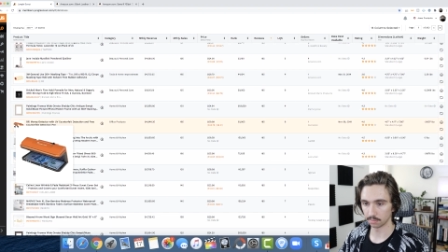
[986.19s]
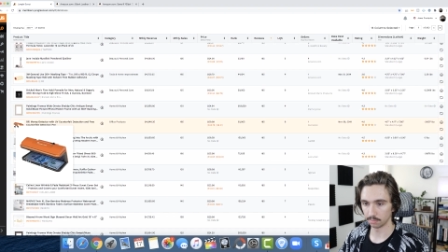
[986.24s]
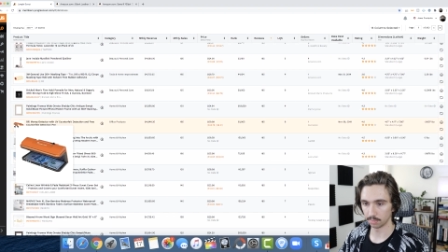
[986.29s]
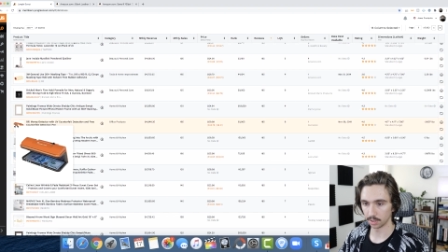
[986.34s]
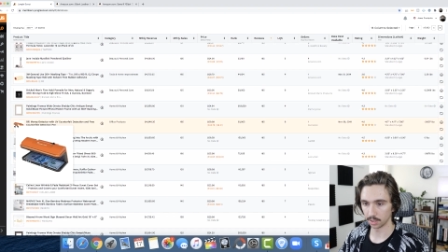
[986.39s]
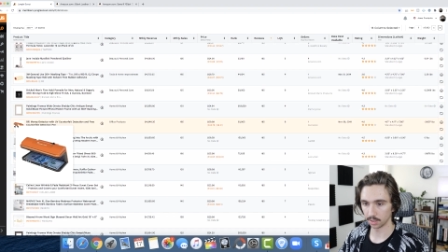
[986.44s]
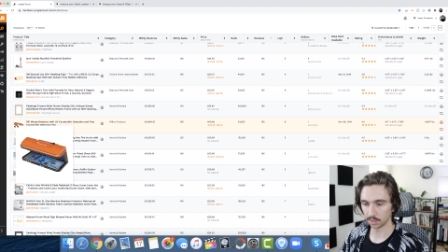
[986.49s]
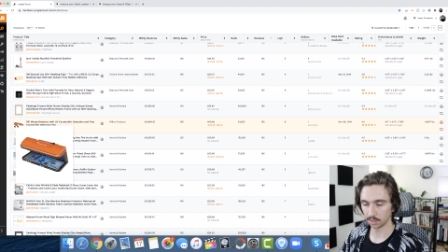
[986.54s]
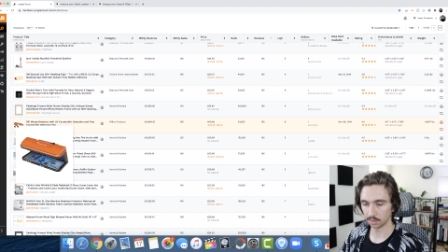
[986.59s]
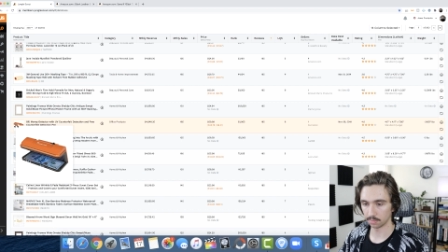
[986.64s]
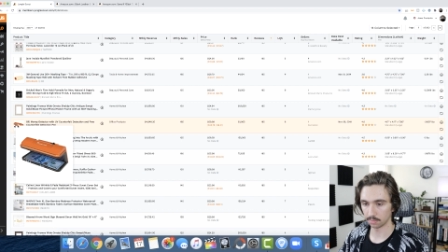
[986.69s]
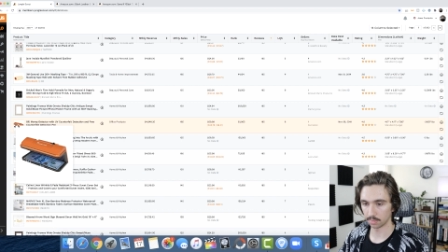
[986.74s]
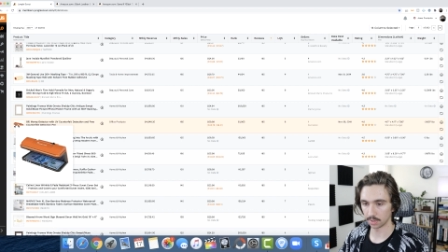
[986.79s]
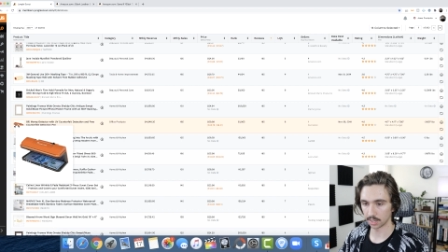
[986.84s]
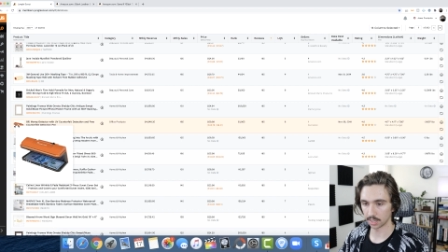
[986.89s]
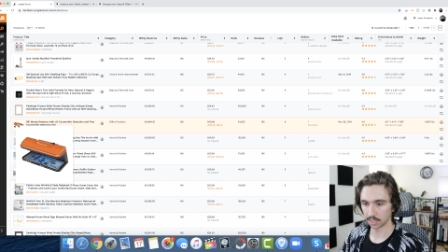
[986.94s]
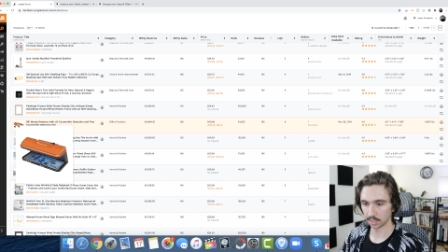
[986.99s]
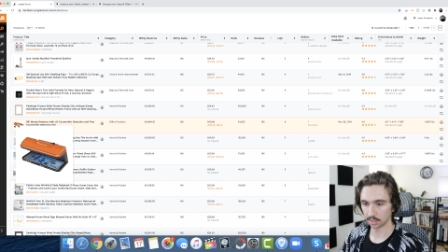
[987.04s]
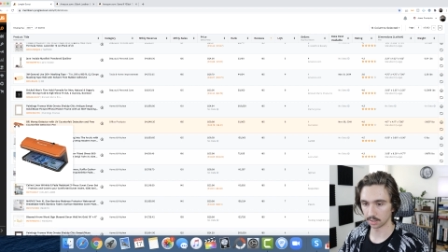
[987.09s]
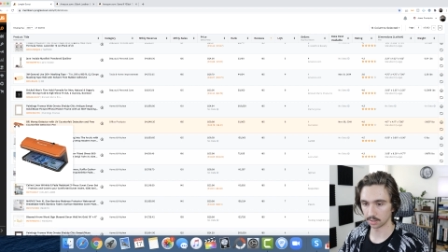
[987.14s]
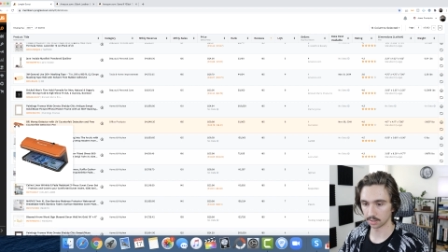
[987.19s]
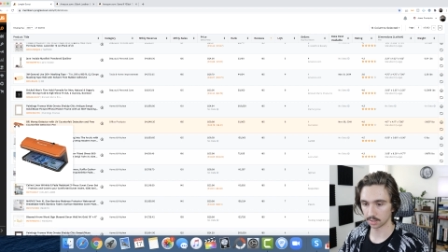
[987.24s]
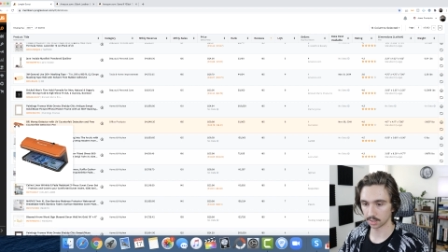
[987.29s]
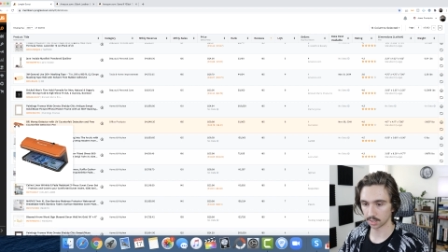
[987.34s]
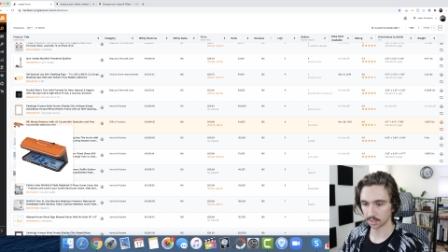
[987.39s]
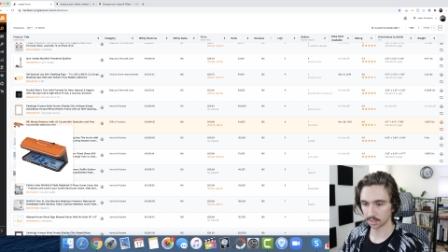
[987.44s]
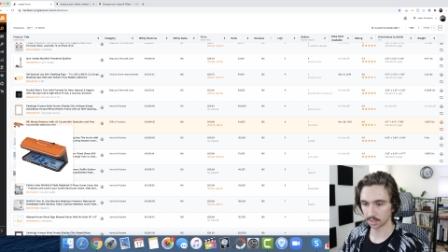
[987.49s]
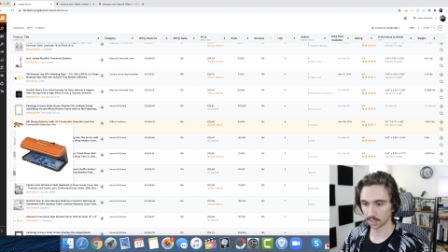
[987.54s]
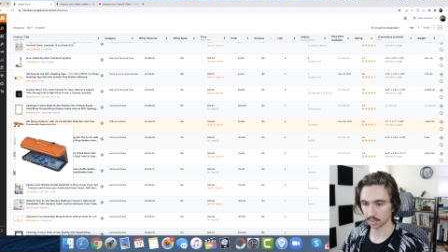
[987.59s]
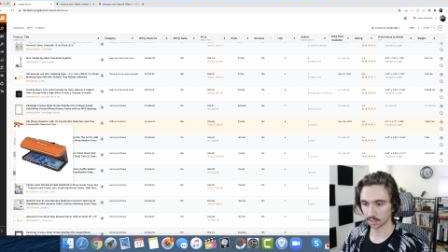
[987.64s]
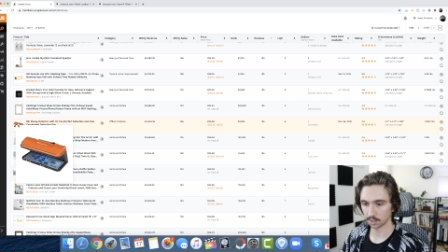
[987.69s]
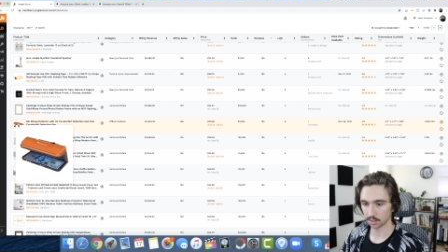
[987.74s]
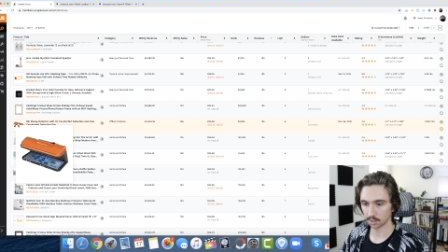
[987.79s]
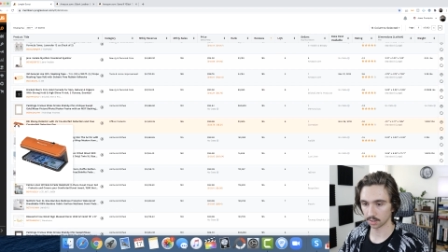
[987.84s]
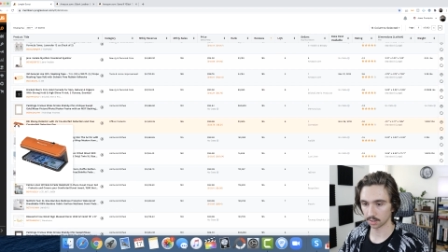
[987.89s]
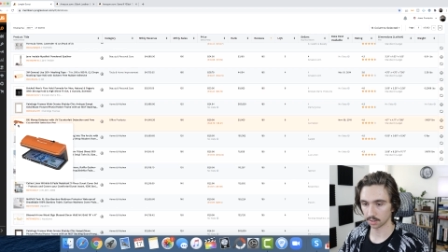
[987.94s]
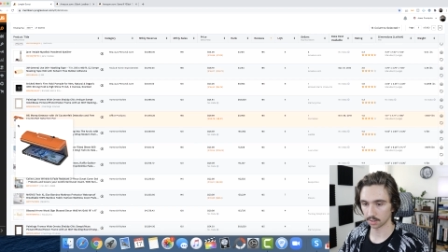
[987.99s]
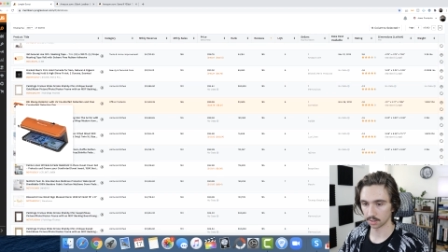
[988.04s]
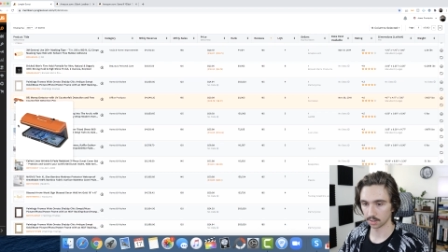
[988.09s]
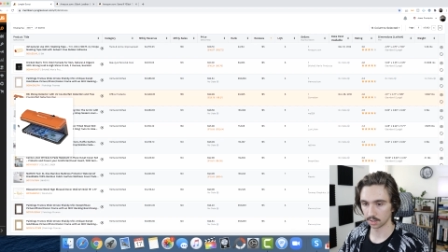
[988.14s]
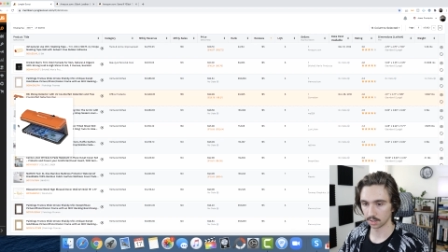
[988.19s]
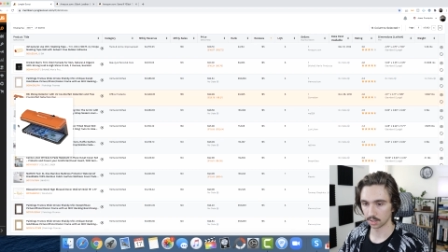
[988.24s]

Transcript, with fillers: Bill Money Detector.